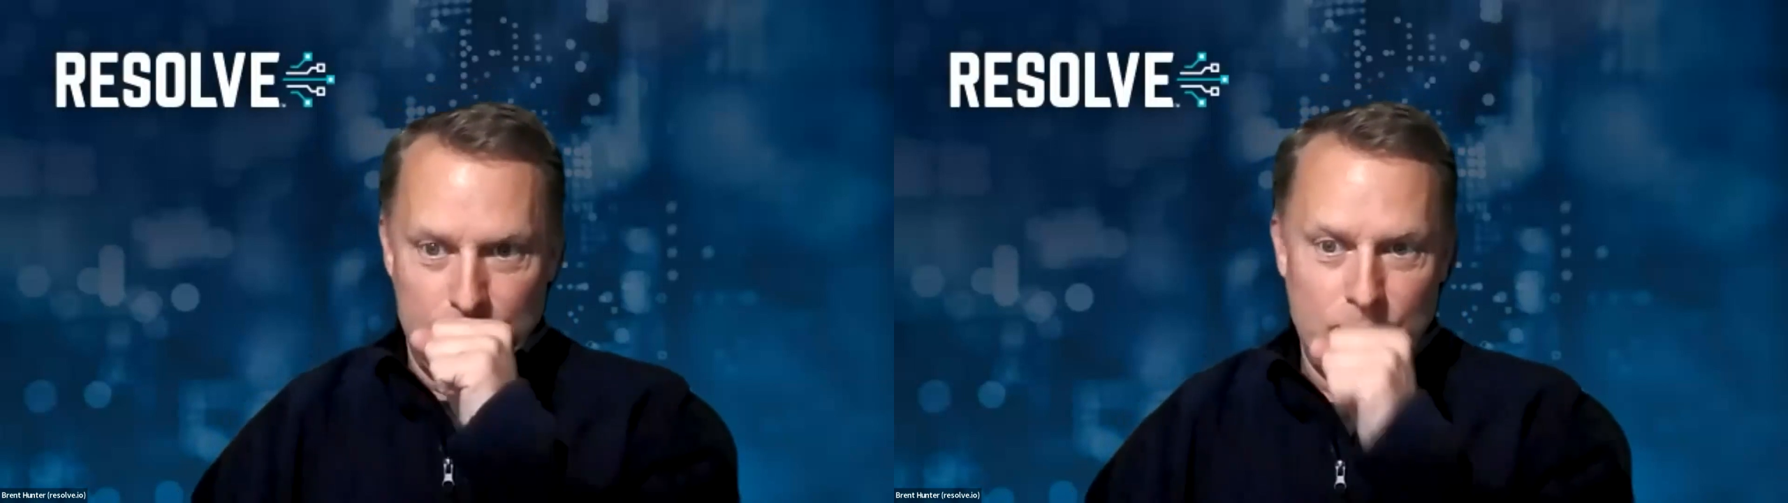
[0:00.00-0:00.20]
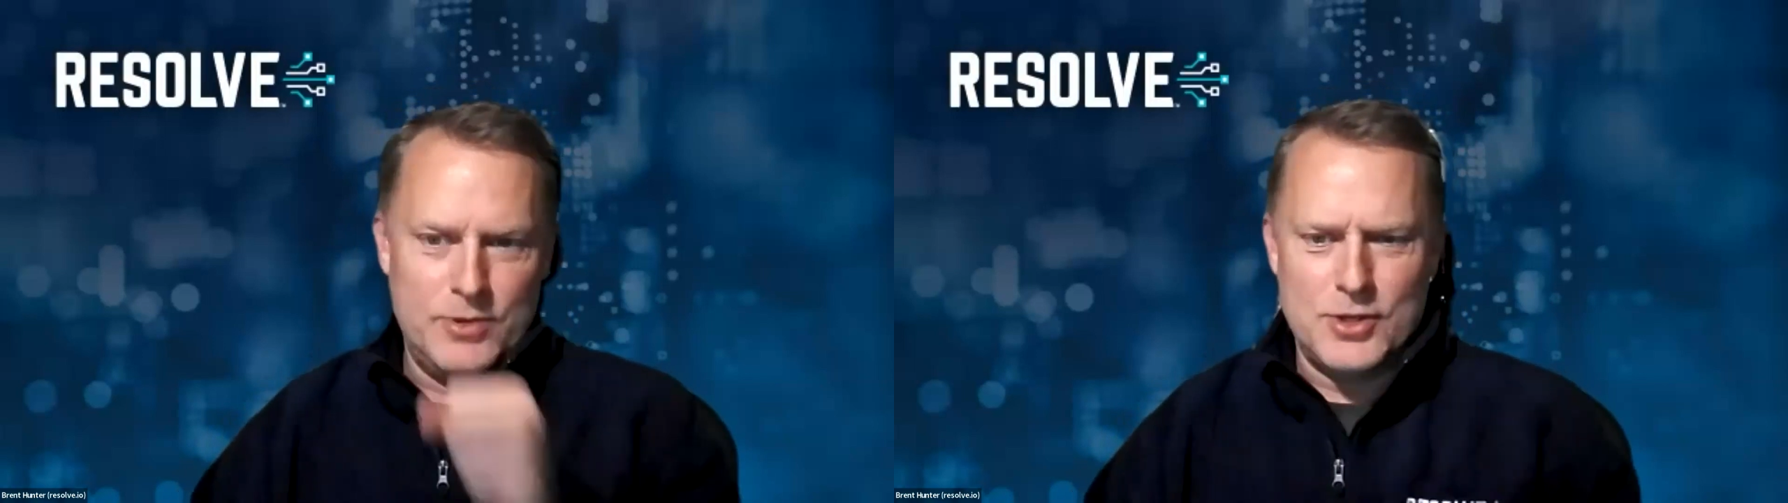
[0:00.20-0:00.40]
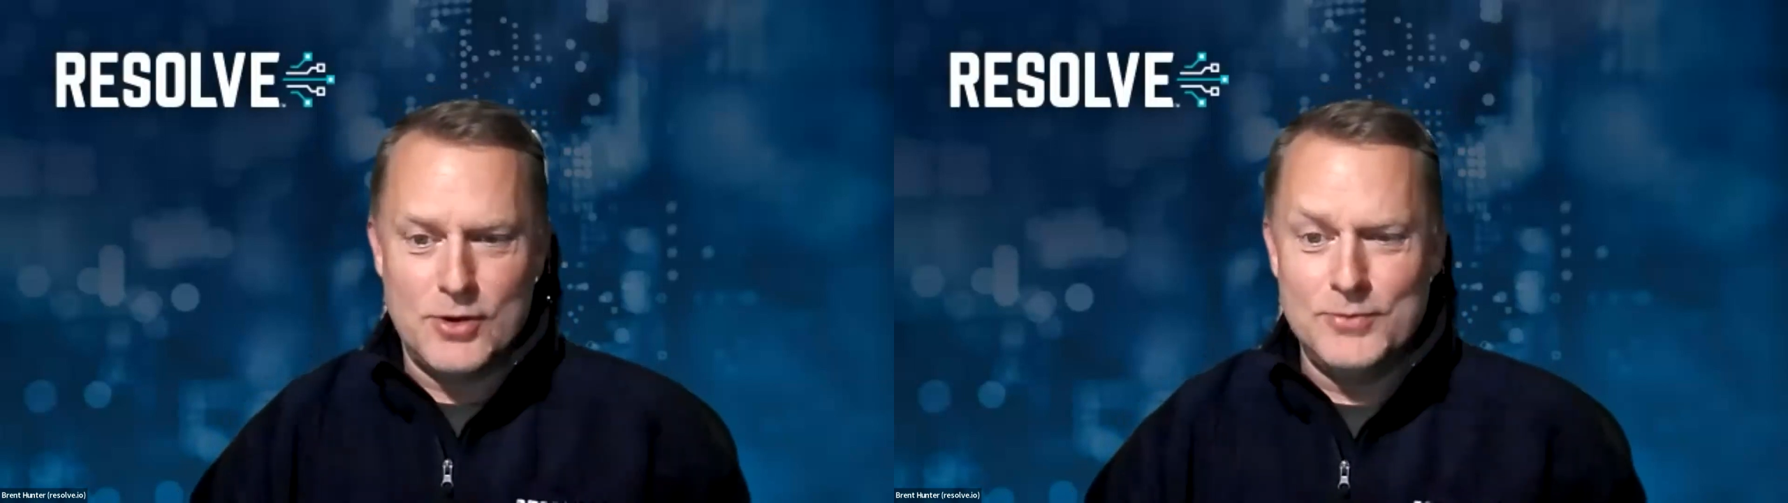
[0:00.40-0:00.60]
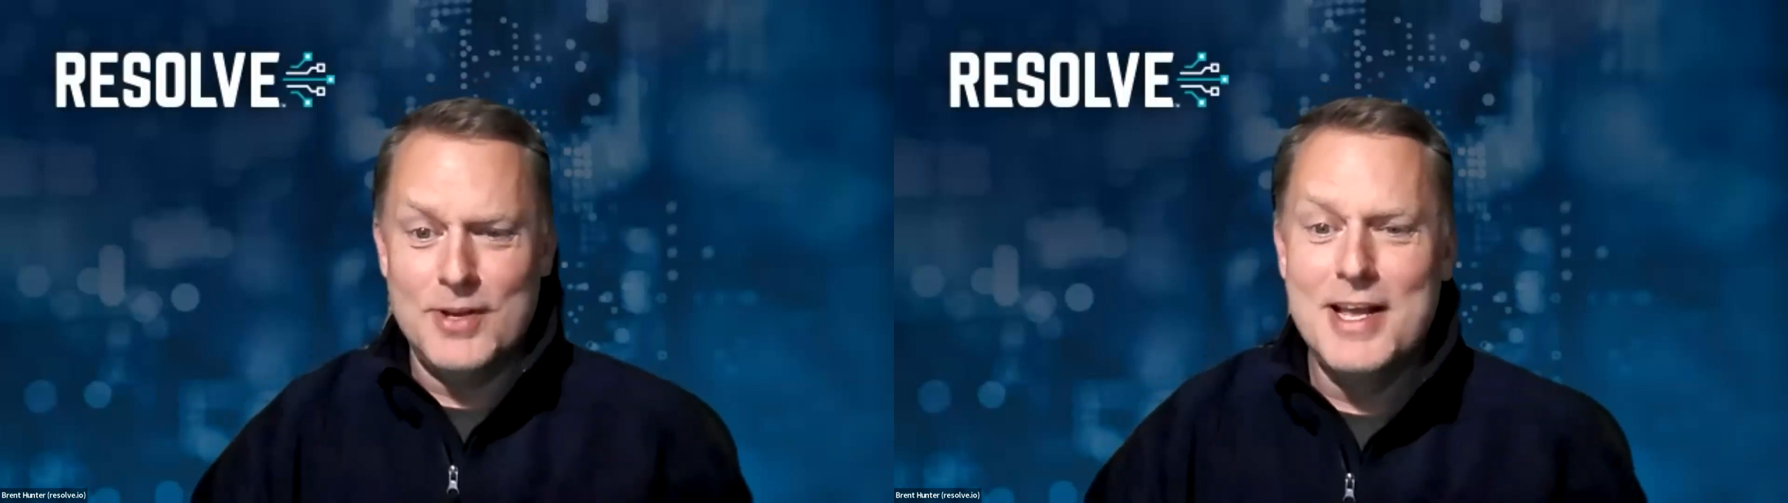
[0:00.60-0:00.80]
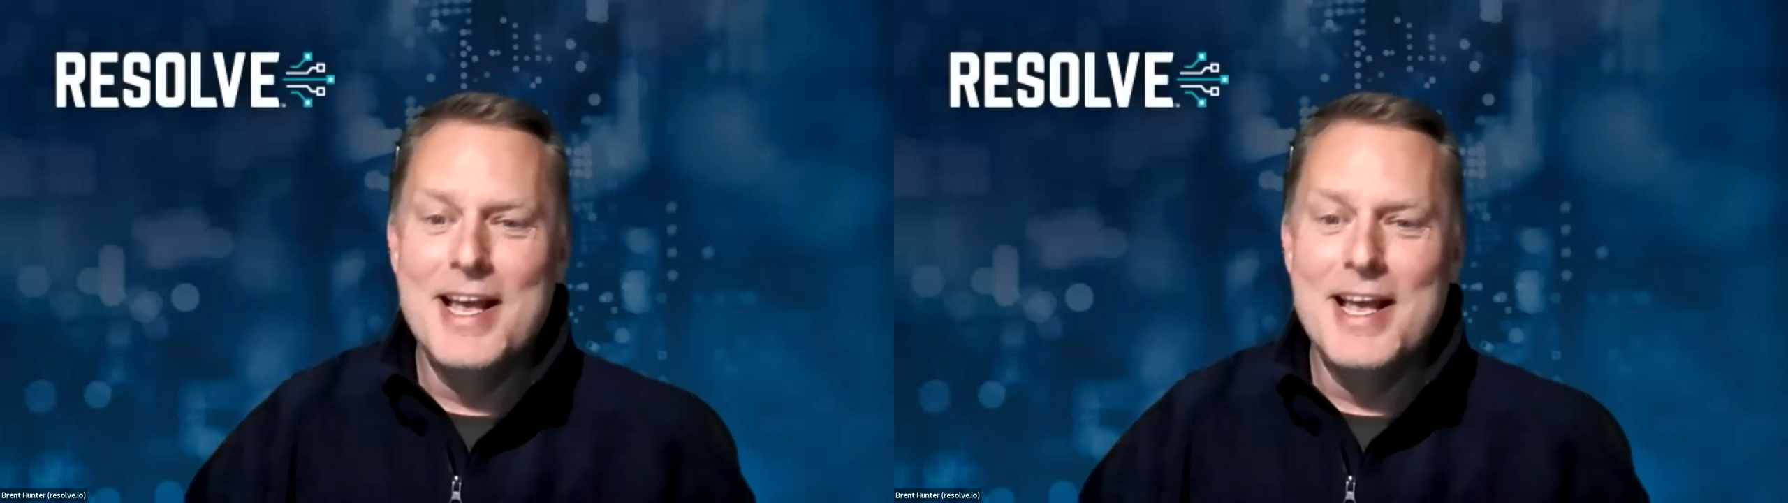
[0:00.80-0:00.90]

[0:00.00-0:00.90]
Resolve,